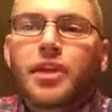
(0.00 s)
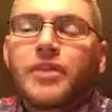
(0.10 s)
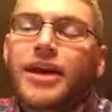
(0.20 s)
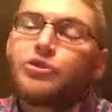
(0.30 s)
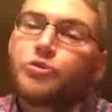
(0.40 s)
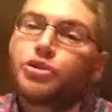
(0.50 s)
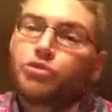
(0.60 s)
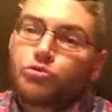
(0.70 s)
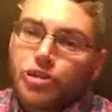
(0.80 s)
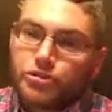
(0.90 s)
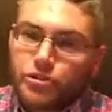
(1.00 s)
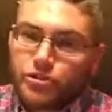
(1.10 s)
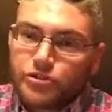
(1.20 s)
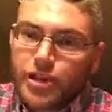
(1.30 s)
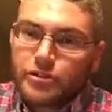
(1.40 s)
That's what the
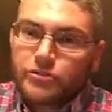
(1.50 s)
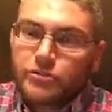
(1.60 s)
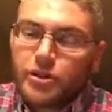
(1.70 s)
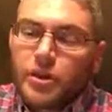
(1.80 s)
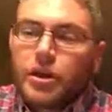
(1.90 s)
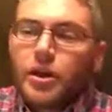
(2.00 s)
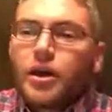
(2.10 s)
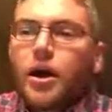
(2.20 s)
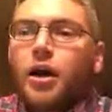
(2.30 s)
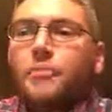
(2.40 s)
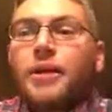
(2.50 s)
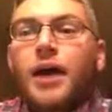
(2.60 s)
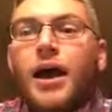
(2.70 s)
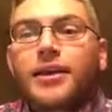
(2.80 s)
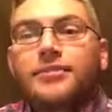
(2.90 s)
research says.
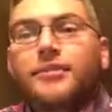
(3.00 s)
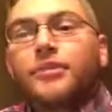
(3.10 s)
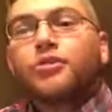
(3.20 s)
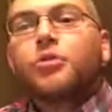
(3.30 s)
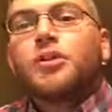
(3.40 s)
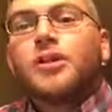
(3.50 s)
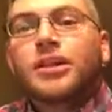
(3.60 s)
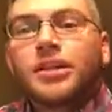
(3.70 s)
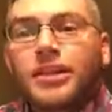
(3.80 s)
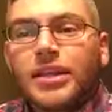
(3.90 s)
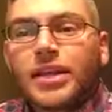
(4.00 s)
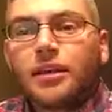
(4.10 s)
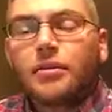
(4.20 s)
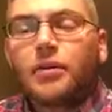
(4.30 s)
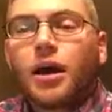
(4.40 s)
I can tell you in the
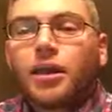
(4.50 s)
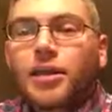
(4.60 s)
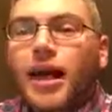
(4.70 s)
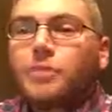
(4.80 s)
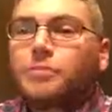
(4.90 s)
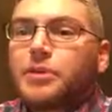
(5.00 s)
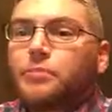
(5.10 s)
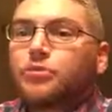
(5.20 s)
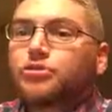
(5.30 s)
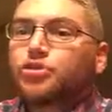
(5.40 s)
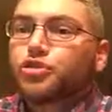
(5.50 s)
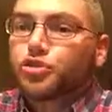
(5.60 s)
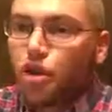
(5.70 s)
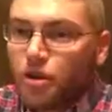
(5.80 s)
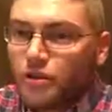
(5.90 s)
clinic, a lot of people
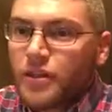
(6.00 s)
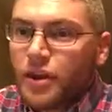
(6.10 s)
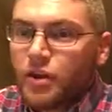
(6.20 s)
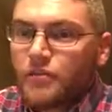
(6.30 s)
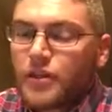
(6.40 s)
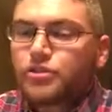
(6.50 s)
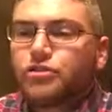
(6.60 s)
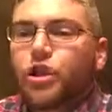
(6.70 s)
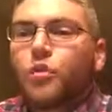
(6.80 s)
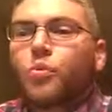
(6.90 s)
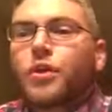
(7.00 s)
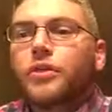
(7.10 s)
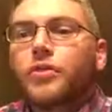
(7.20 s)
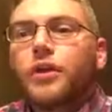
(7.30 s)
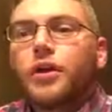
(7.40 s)
start there. They start
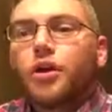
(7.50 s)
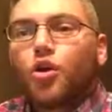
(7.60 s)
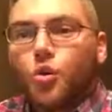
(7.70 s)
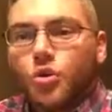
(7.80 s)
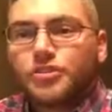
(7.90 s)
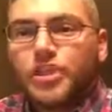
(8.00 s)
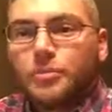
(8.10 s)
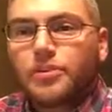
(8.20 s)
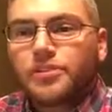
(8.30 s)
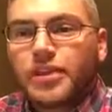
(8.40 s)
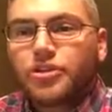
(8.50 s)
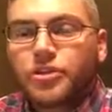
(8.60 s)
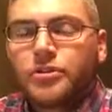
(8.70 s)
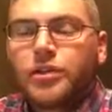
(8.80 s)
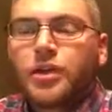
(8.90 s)
with core
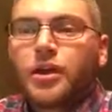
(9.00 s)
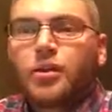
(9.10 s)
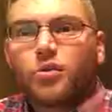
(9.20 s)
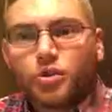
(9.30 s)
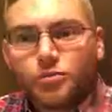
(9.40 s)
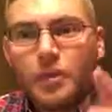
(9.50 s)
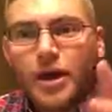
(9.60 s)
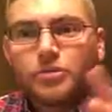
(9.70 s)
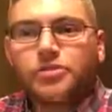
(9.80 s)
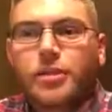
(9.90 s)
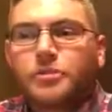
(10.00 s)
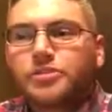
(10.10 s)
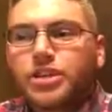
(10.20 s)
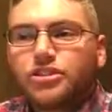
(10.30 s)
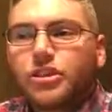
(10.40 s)
stabilization or spinal
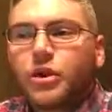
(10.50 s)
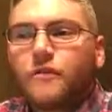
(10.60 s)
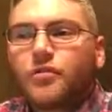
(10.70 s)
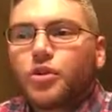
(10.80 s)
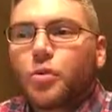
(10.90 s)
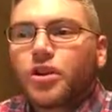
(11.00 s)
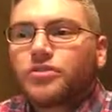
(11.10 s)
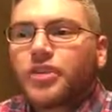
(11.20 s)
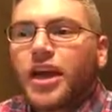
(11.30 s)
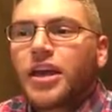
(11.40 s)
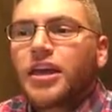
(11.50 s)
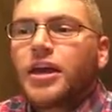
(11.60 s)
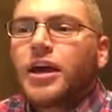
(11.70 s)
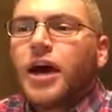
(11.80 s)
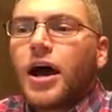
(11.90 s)
stabilization, however you want to say it.
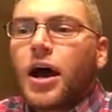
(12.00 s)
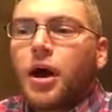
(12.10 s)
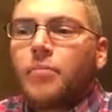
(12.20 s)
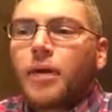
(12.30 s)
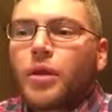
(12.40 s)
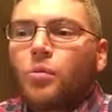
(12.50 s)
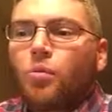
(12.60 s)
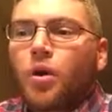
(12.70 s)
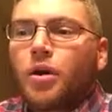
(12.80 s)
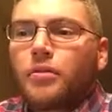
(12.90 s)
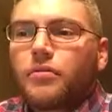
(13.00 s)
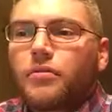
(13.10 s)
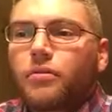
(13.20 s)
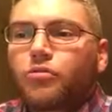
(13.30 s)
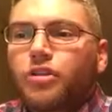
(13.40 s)
And what
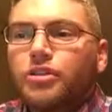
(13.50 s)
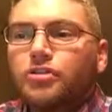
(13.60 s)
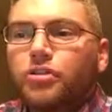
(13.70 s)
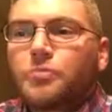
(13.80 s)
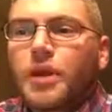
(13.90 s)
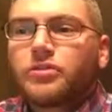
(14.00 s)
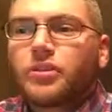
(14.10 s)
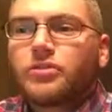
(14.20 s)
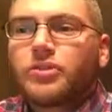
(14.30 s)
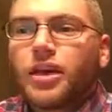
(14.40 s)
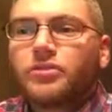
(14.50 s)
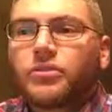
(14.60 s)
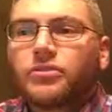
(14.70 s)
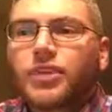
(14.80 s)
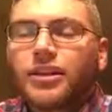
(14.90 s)
the research basically says
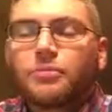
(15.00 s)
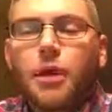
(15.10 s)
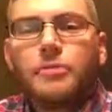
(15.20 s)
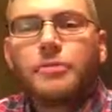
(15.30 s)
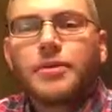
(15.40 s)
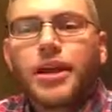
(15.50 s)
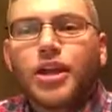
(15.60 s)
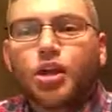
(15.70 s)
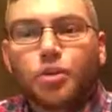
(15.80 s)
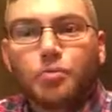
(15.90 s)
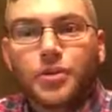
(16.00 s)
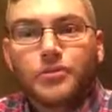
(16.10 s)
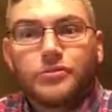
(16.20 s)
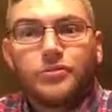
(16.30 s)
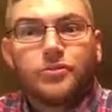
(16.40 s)
is that's probably not a good
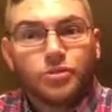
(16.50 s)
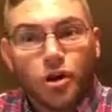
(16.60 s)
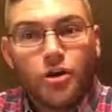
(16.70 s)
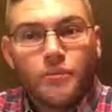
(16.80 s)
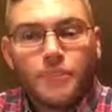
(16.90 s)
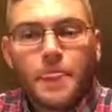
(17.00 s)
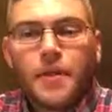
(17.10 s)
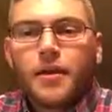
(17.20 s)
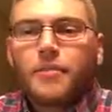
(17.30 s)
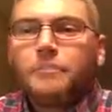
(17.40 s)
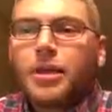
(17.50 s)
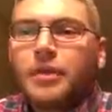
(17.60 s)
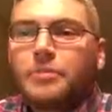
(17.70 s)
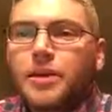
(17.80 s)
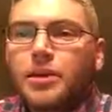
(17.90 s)
place to start.
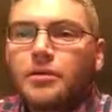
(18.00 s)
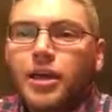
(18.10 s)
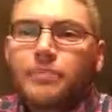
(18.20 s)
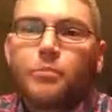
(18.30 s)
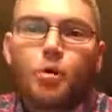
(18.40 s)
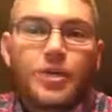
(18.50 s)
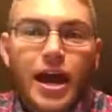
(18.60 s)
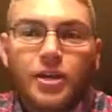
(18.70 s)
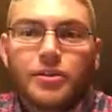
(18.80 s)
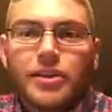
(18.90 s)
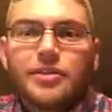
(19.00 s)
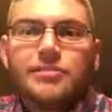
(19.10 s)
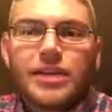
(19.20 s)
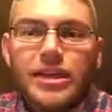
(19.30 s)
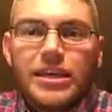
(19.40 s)
Maybe like
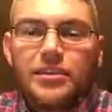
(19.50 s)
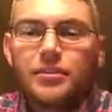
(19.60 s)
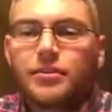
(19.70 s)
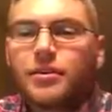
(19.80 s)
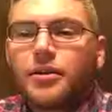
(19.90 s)
modalities, heat,